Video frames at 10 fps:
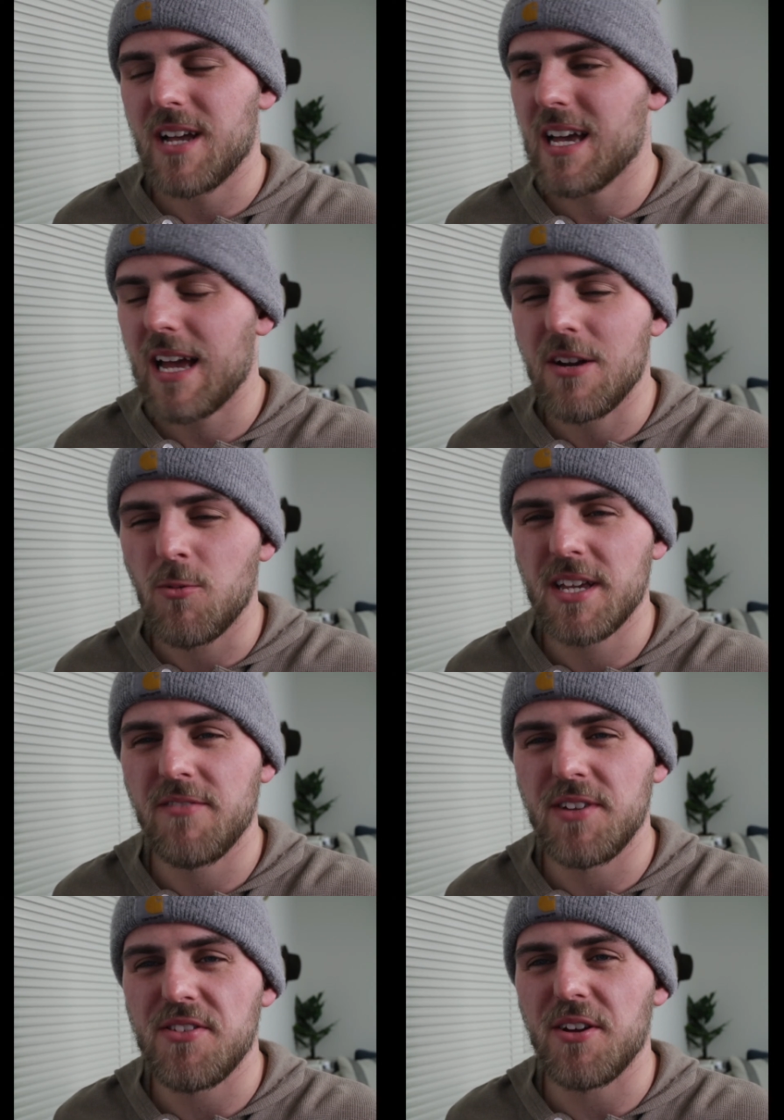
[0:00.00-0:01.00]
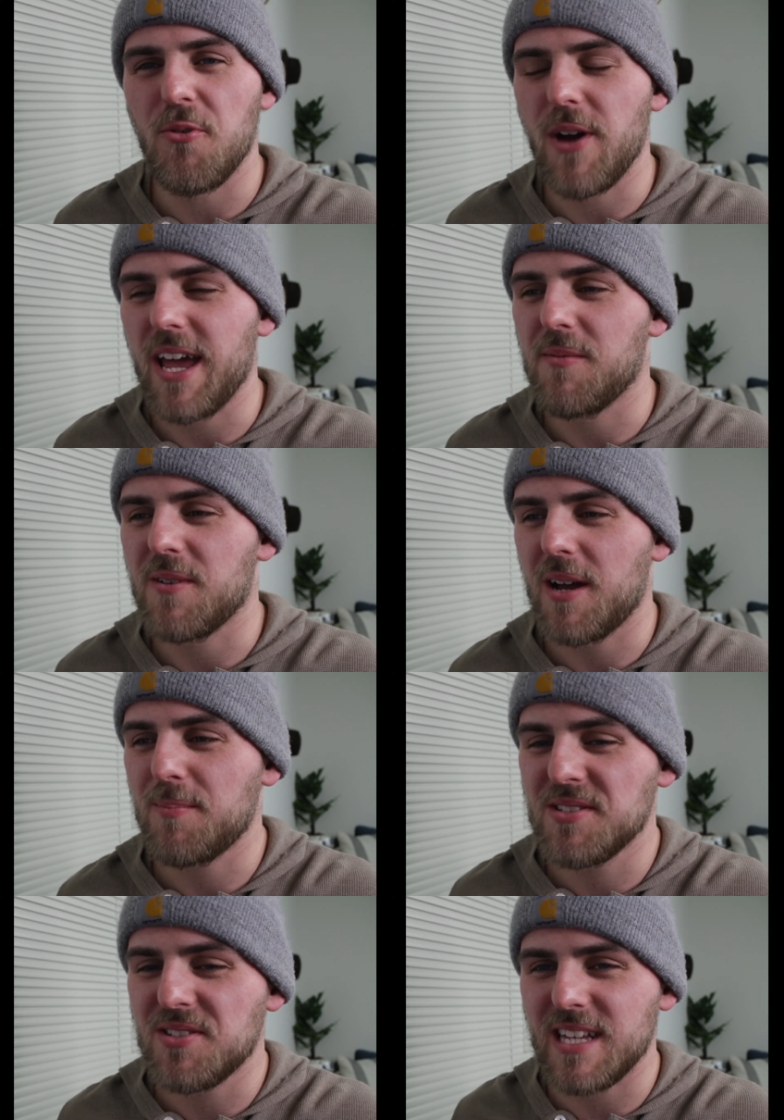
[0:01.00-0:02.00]
don't want to give anything away, up
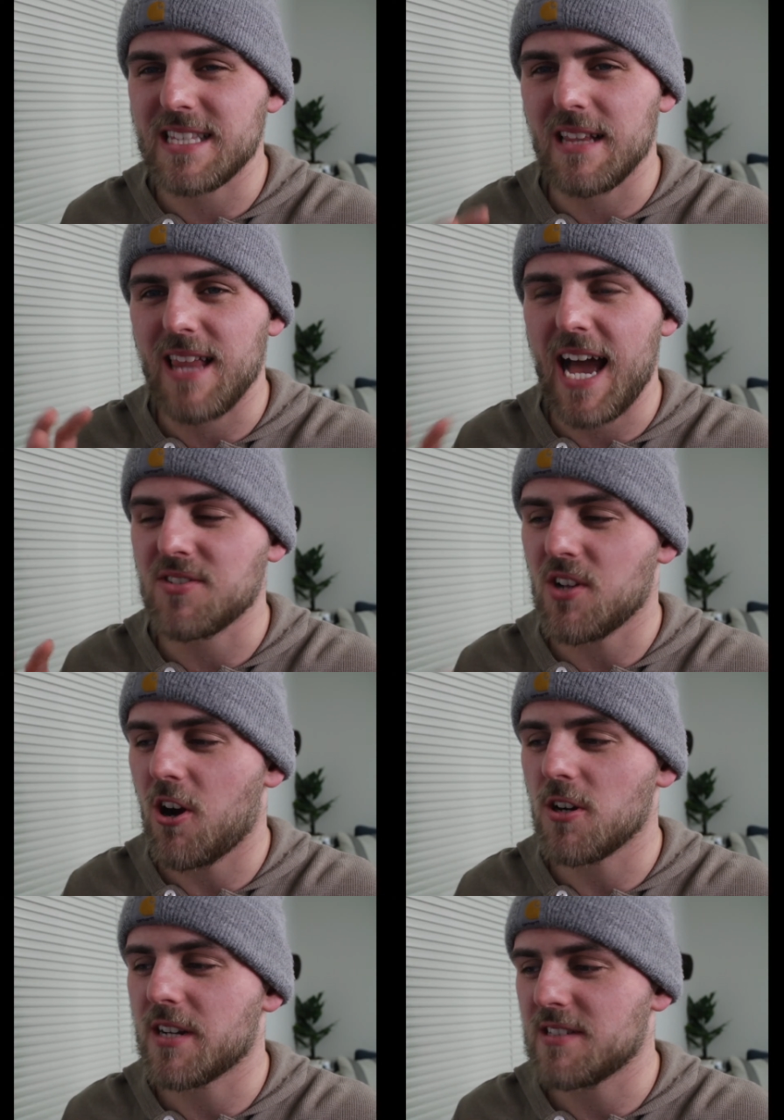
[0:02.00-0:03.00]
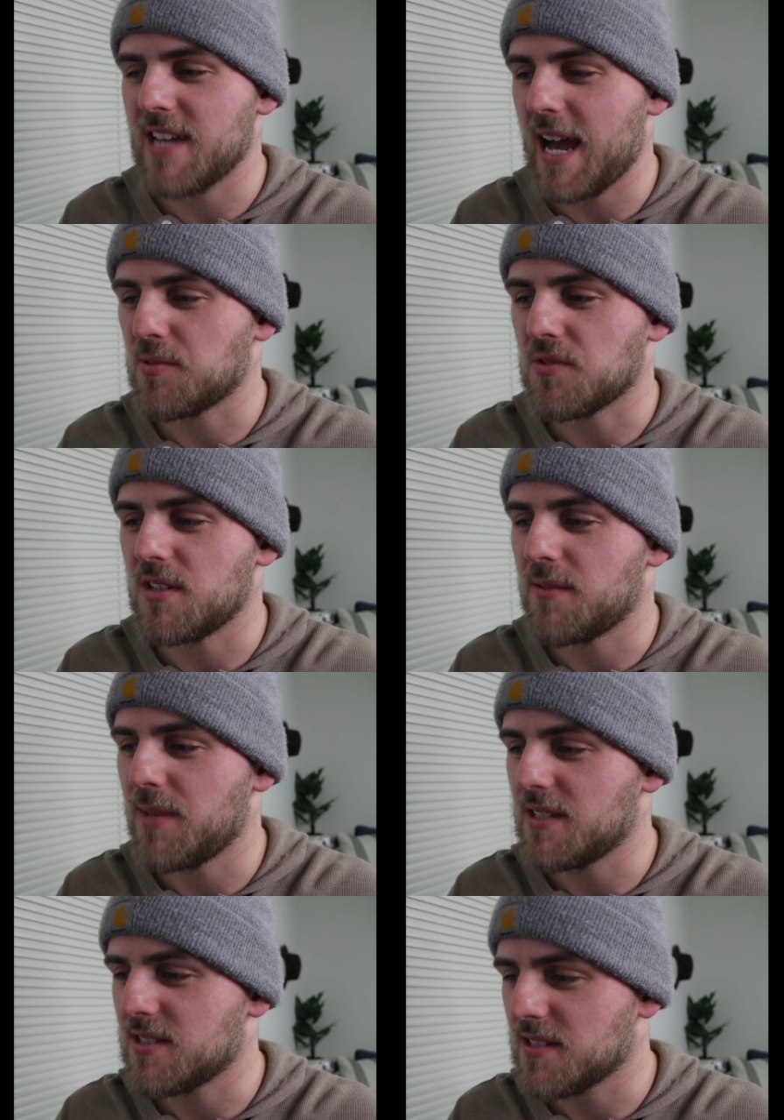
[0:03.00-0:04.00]
until like the last arc, it's absolutely
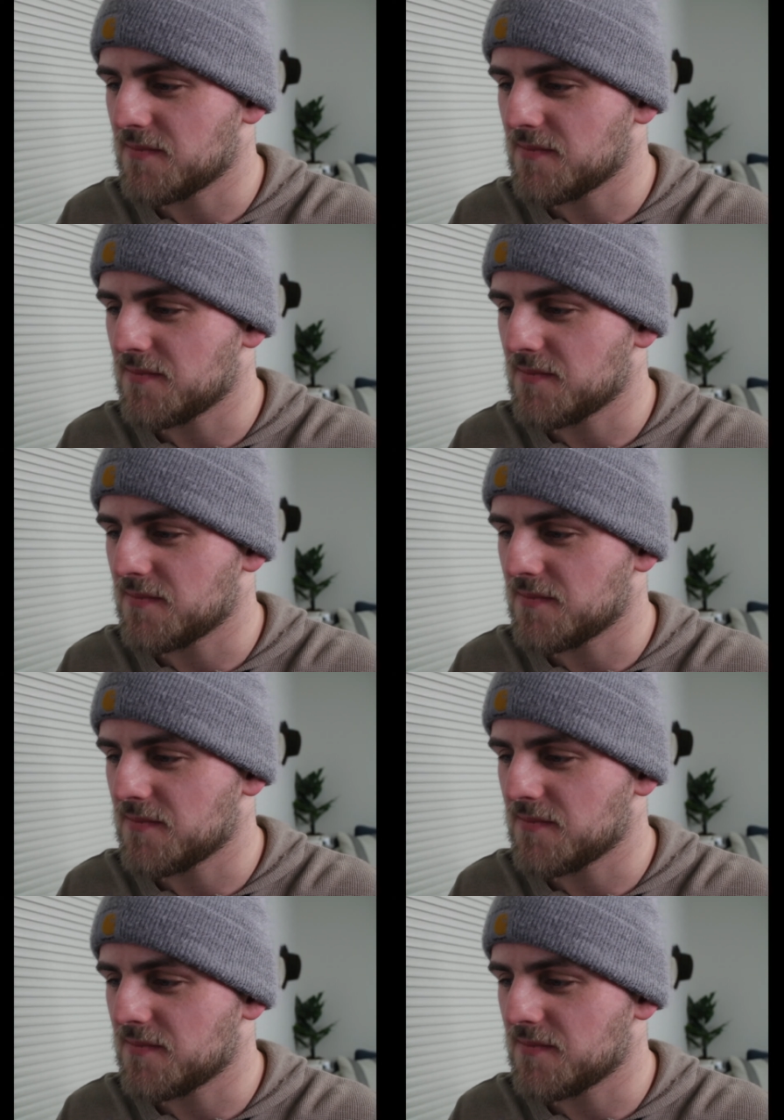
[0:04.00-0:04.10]
amazing.